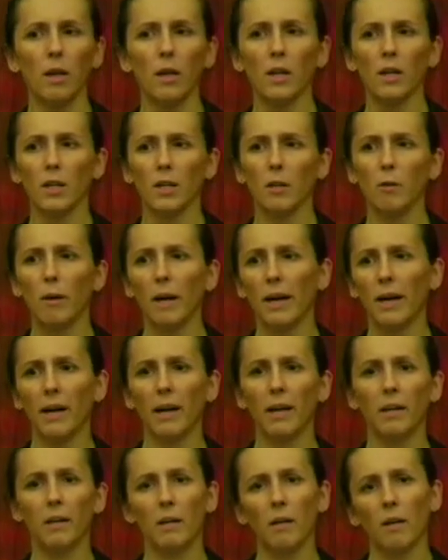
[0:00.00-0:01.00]
You
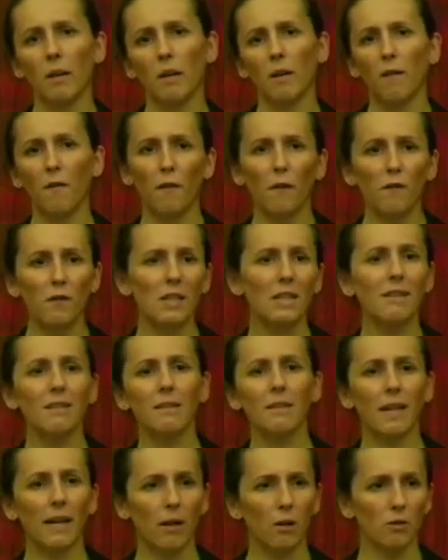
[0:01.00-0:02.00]
had
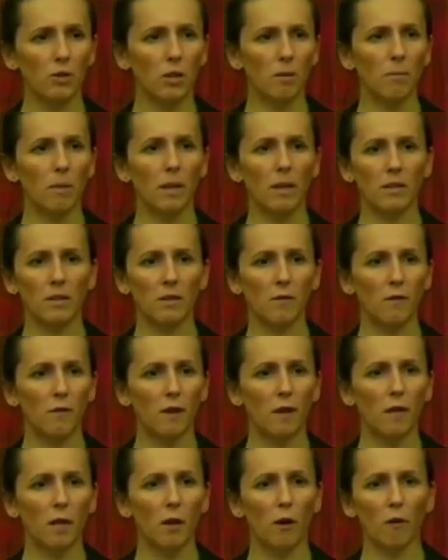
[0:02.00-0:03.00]
15,000 minutes of
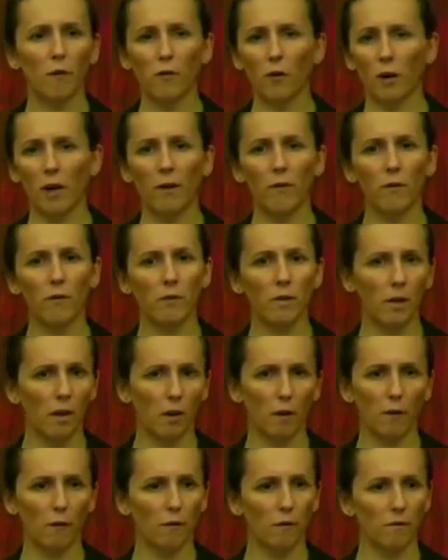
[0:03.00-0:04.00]
video for every,
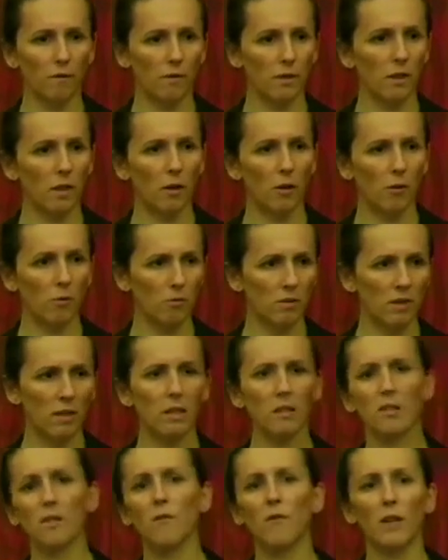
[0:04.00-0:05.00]
you know,
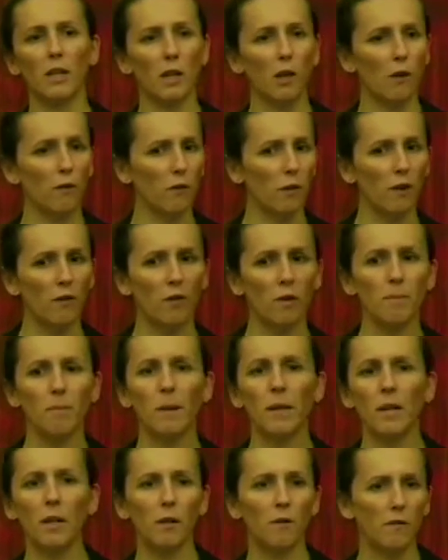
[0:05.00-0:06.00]
citizen video for every
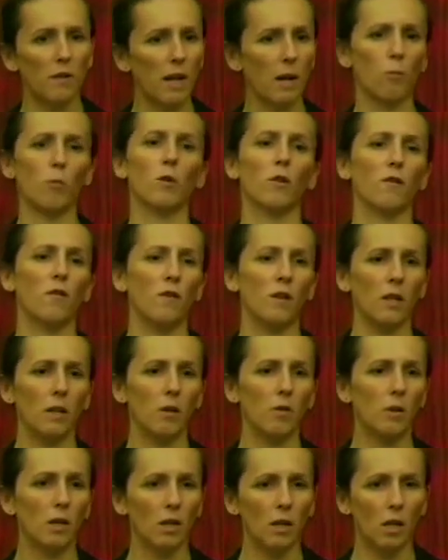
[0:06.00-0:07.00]
minute of network
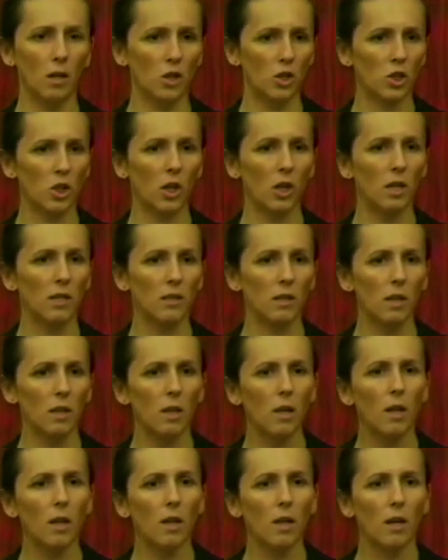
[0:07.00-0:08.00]
video that got shot,
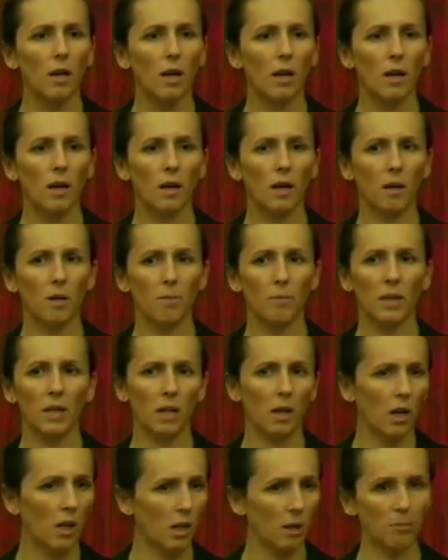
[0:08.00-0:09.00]
that
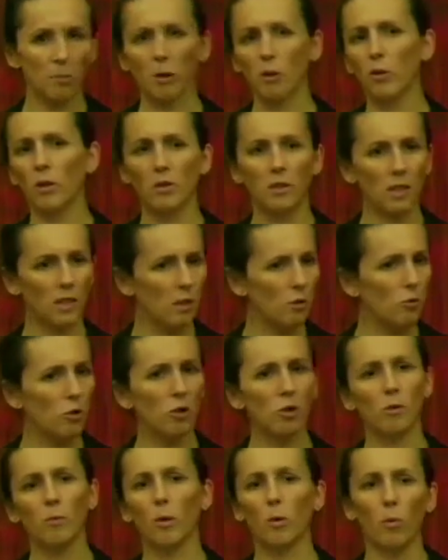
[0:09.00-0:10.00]
got uploaded to
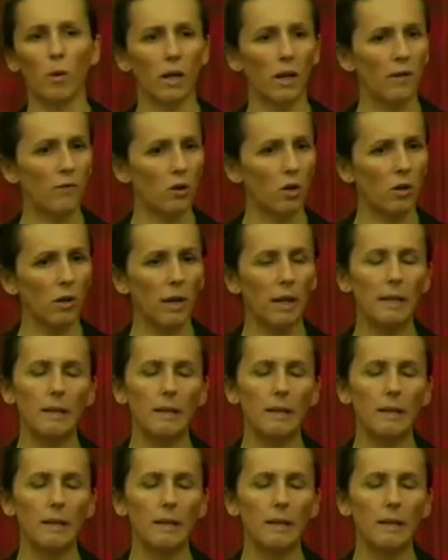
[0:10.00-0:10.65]
YouTube or whatever. And,